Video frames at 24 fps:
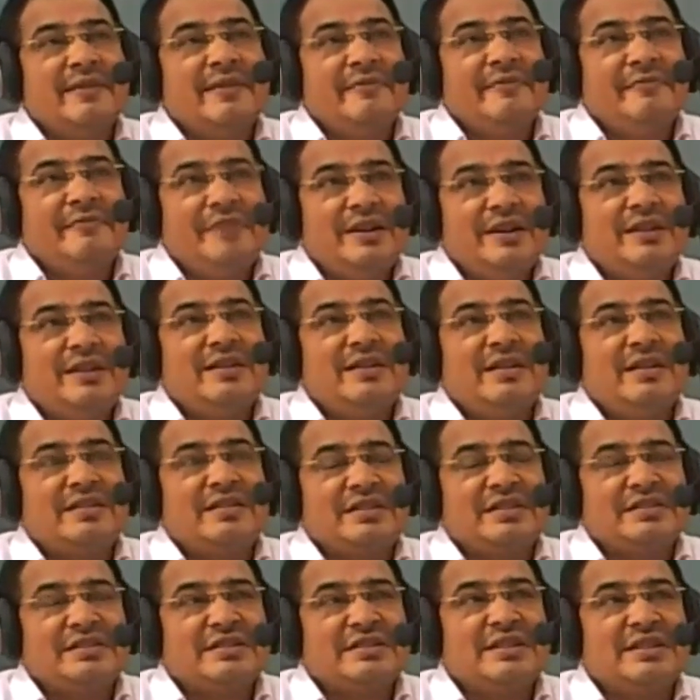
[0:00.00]
will
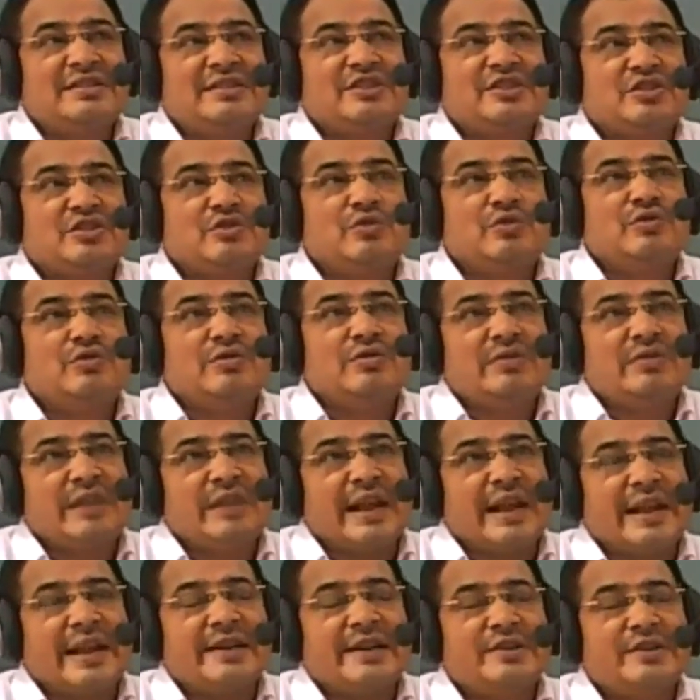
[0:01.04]
result to
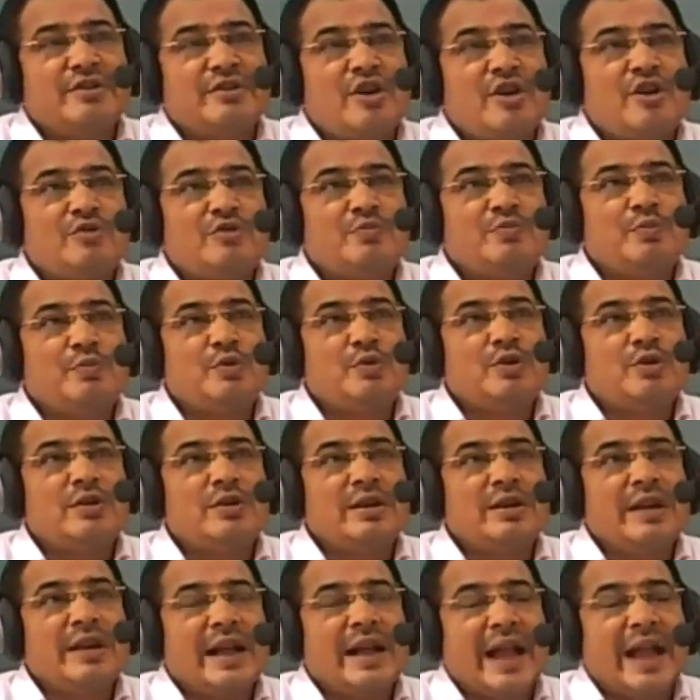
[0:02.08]
negative output
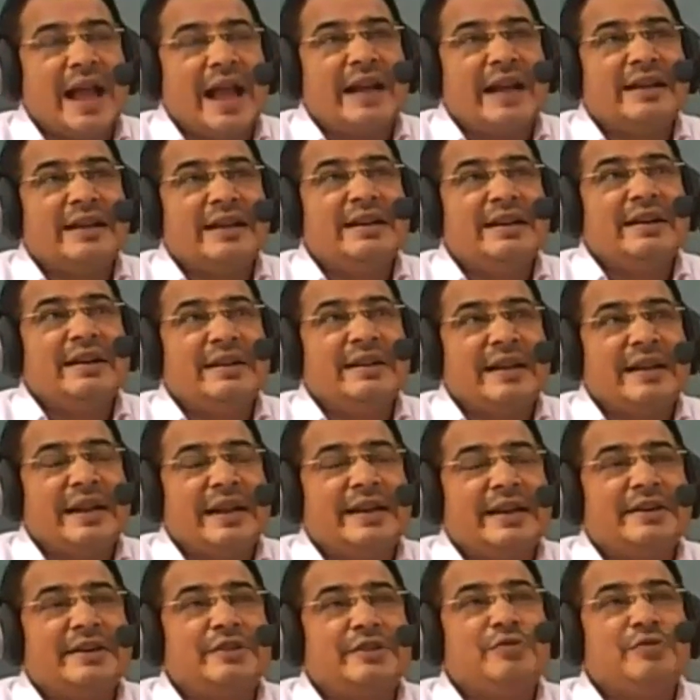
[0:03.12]
and
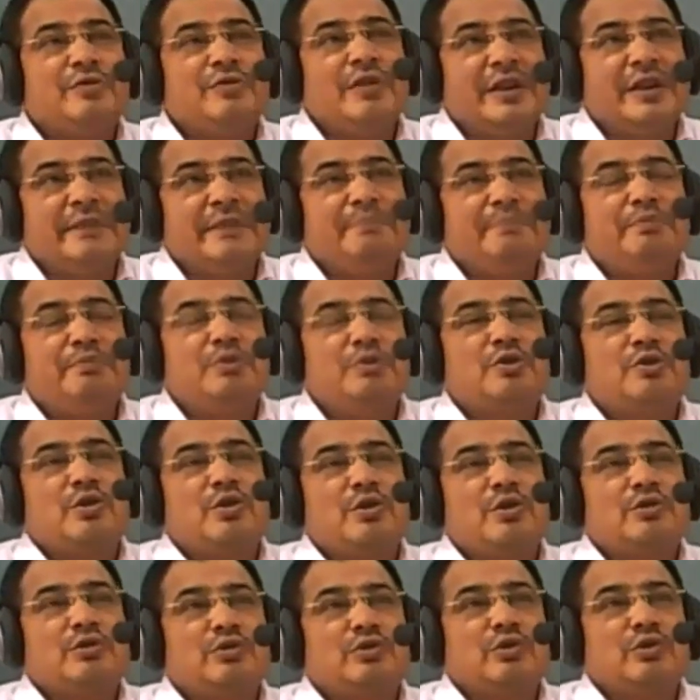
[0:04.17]
negative input
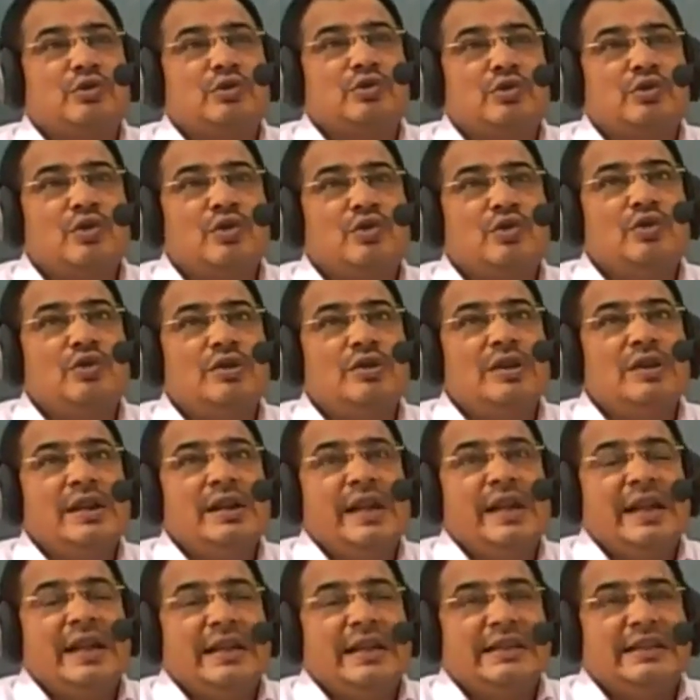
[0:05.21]
also. So,
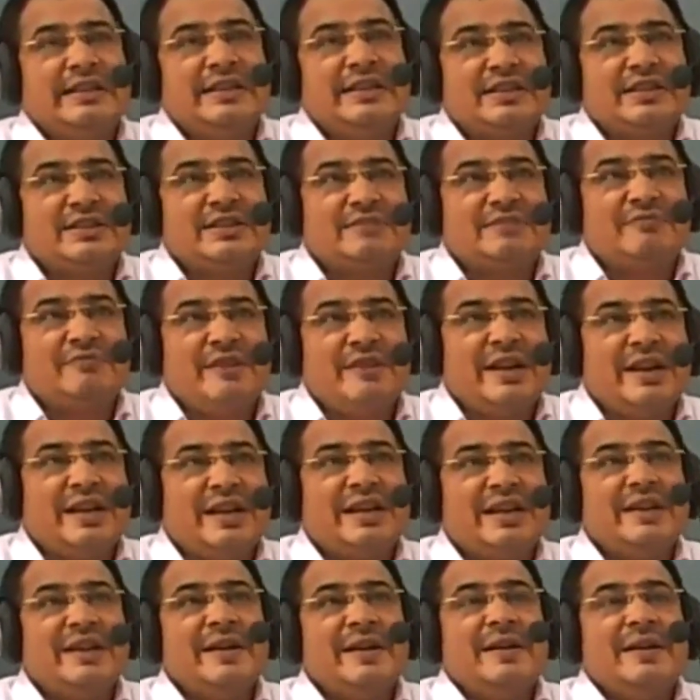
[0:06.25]
in this way,
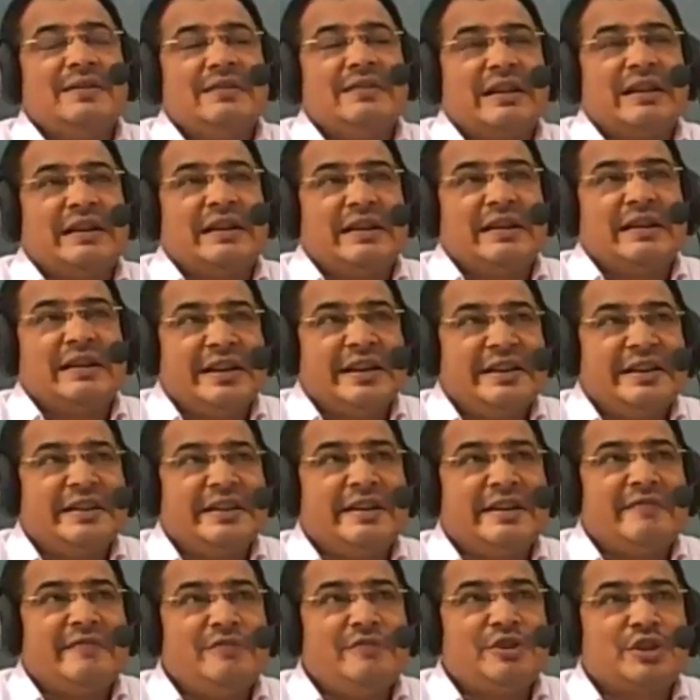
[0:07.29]
the Green
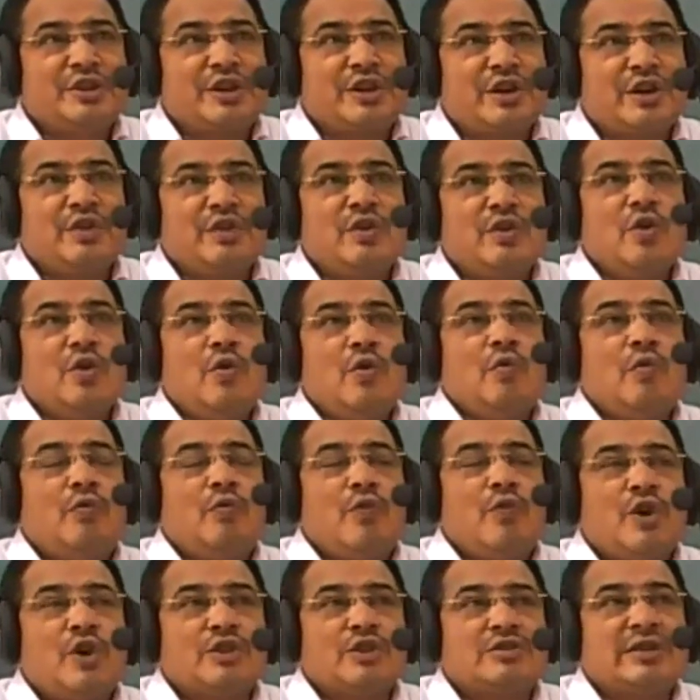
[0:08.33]
Revolution
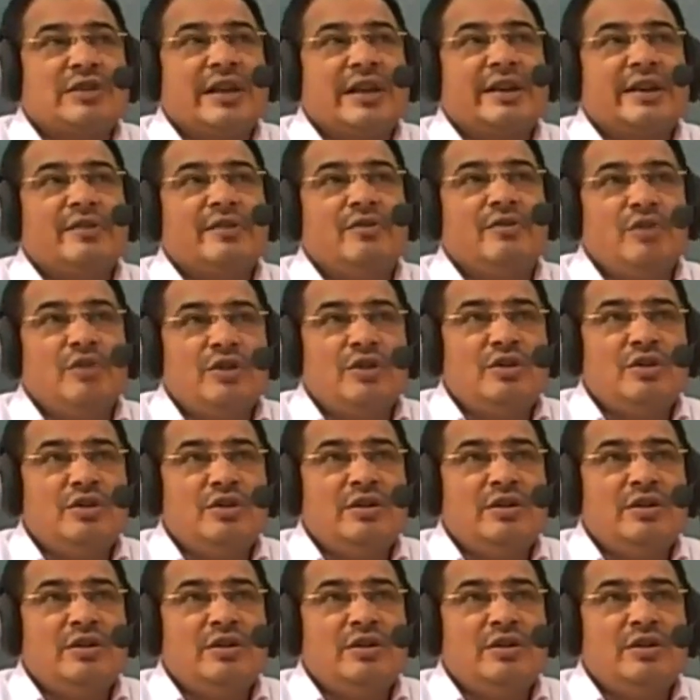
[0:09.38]
was a good